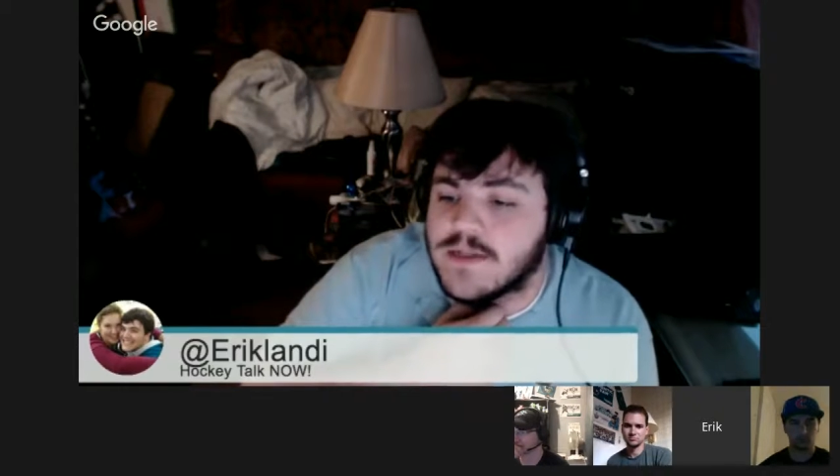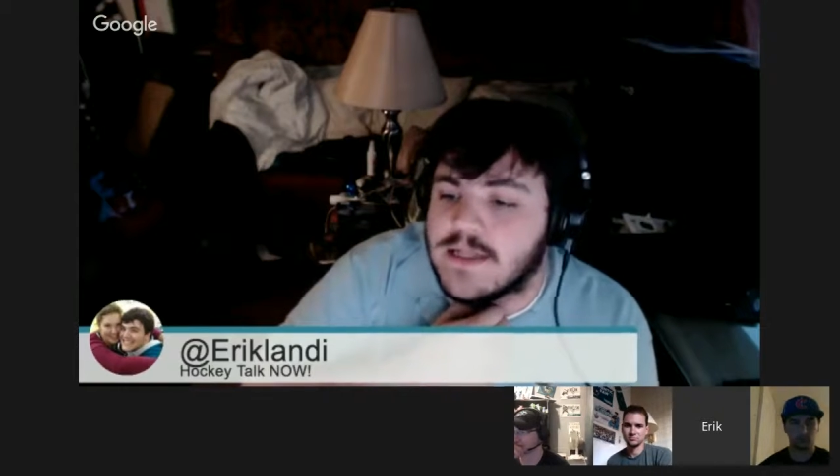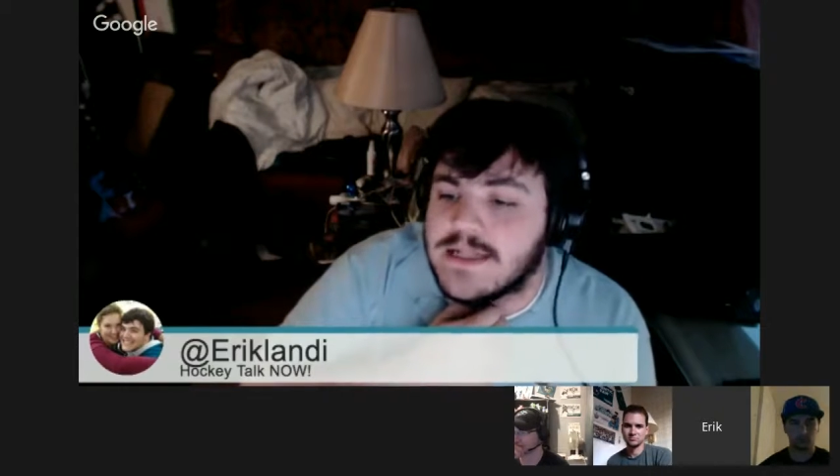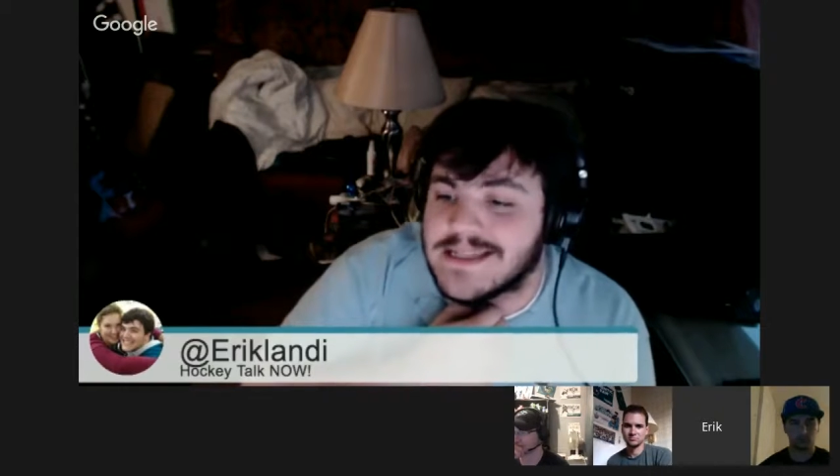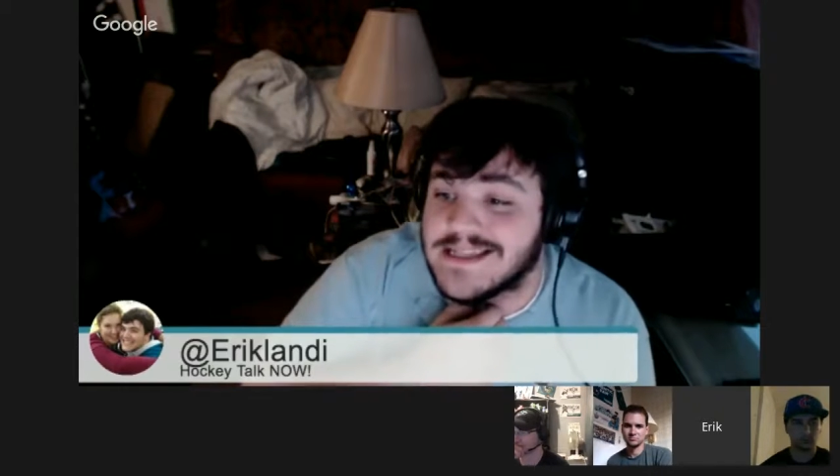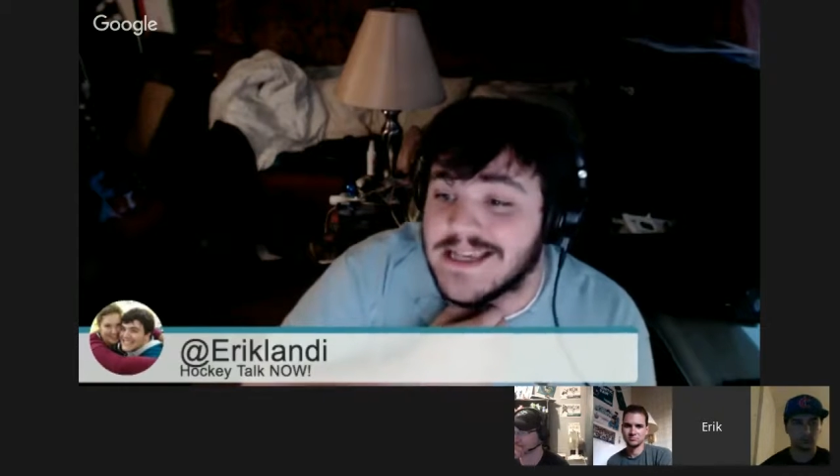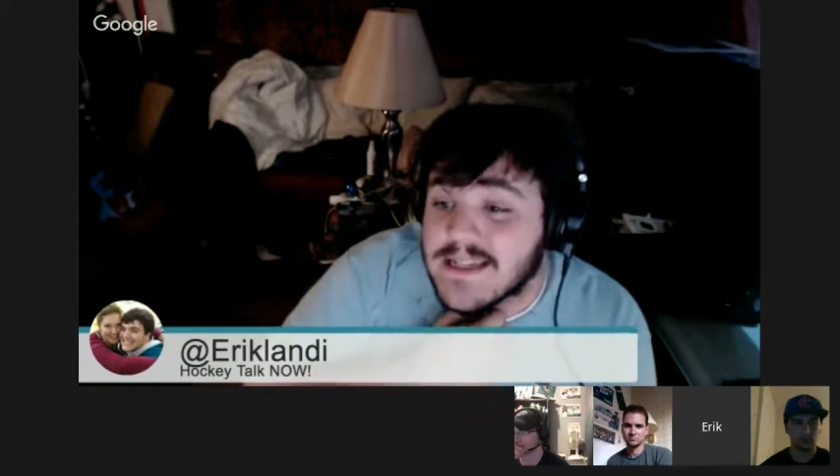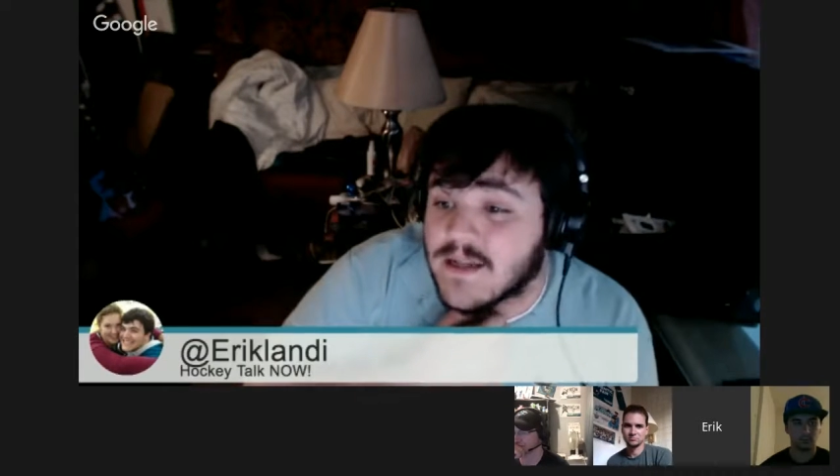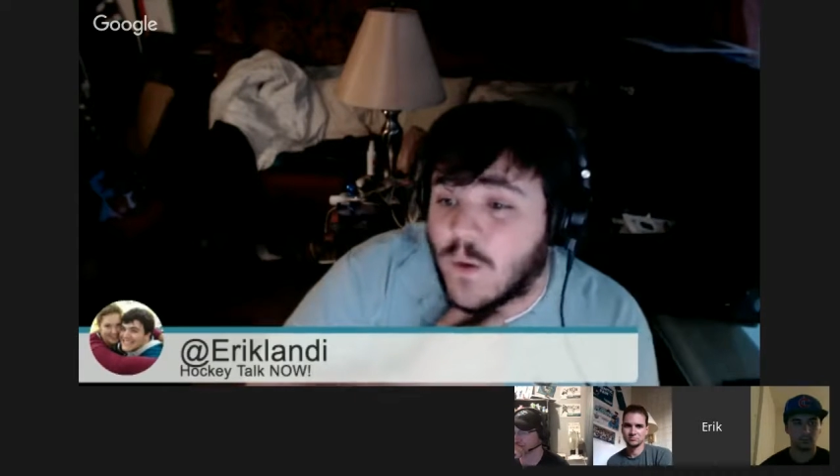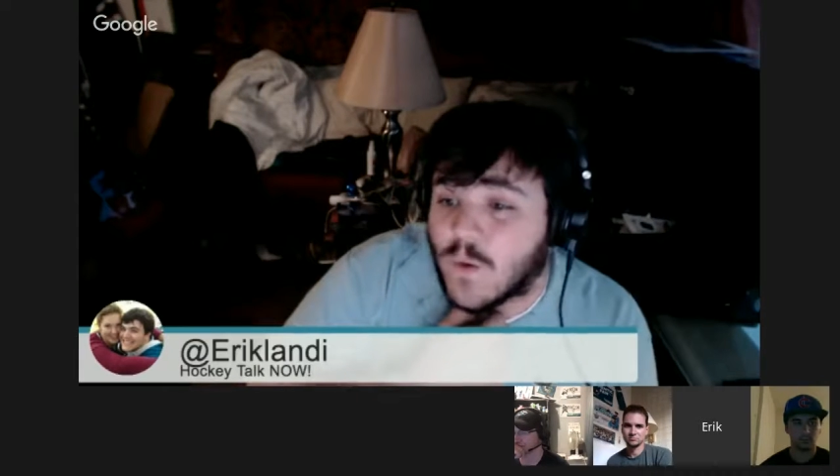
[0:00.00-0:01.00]
and then
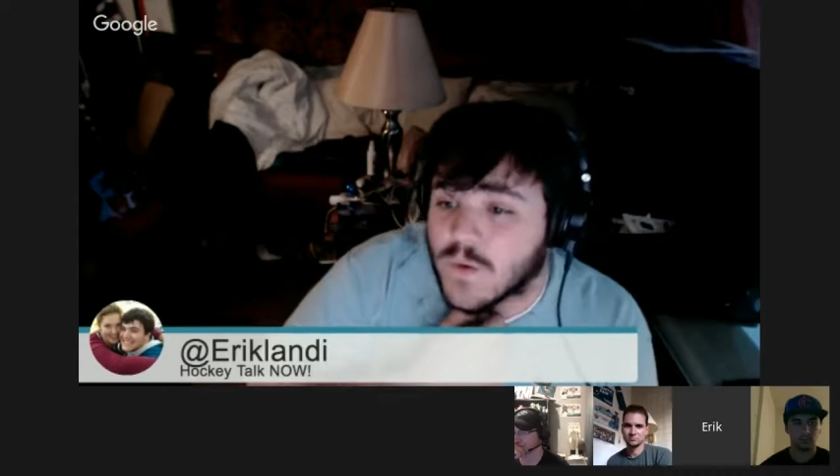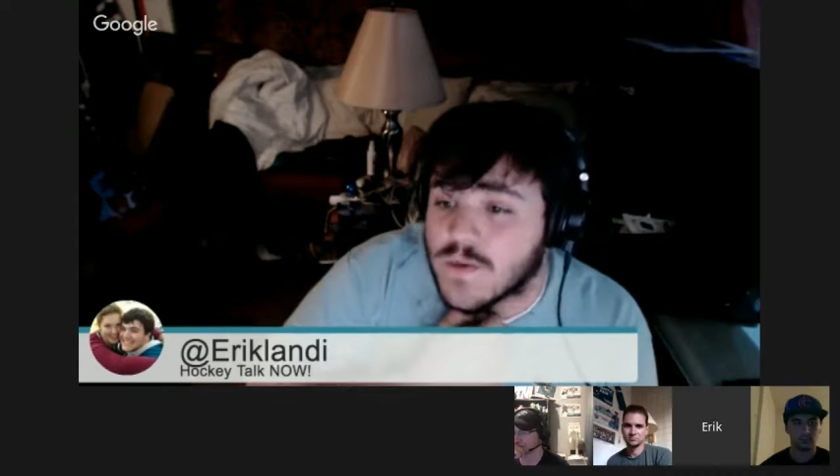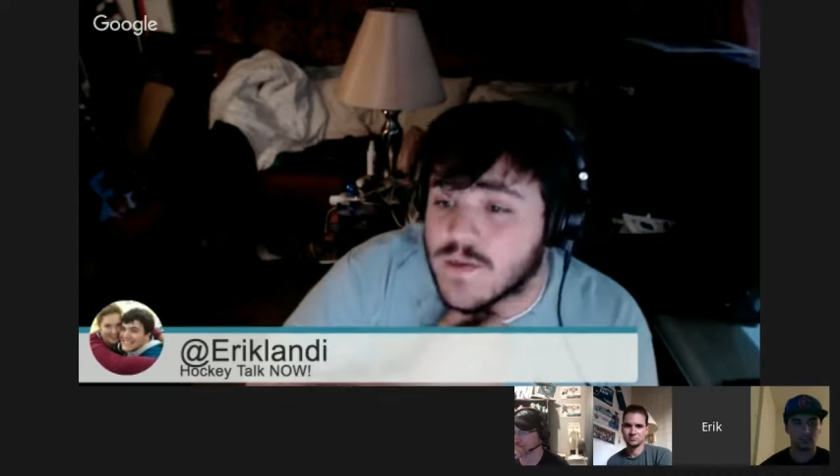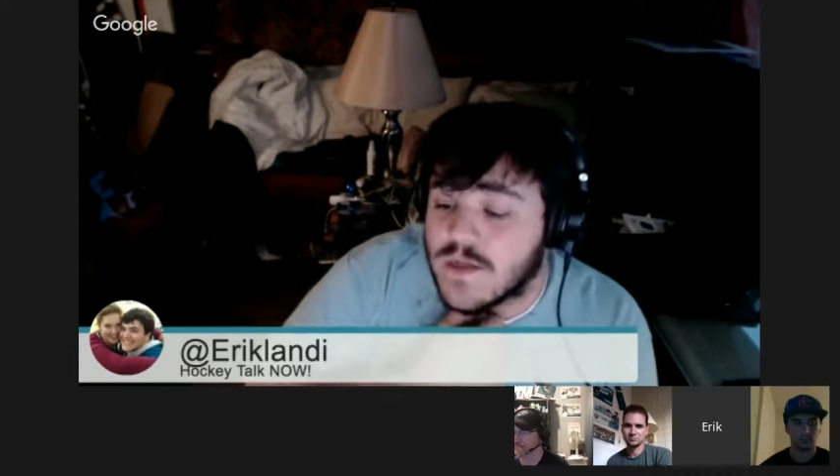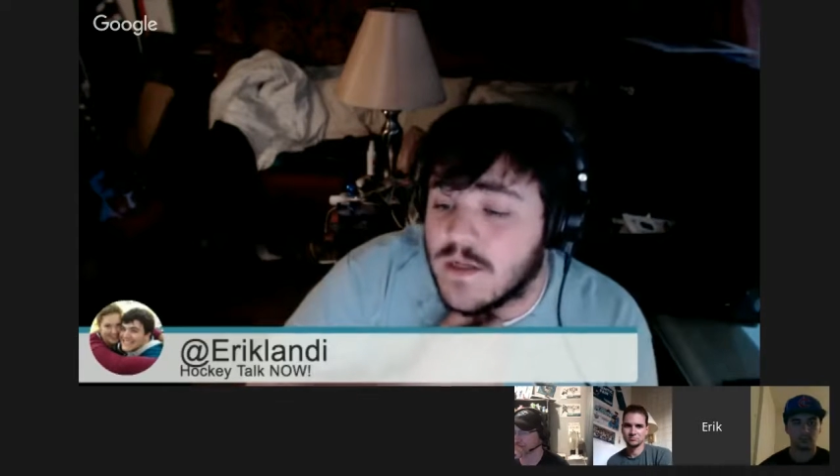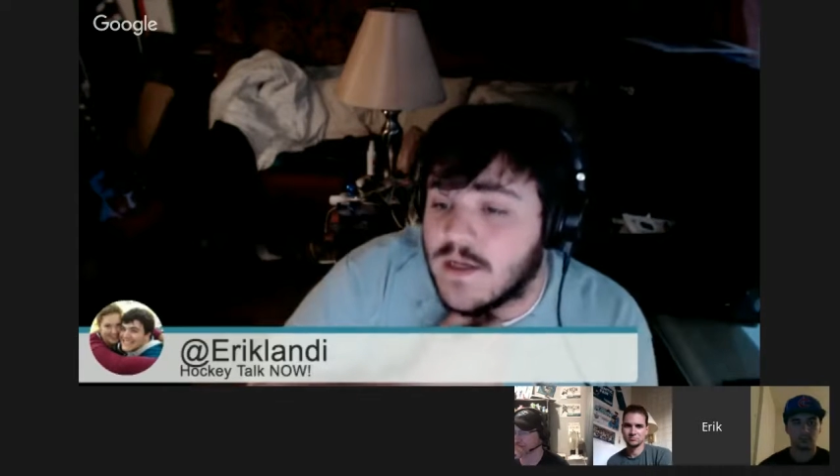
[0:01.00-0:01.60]
6 goals.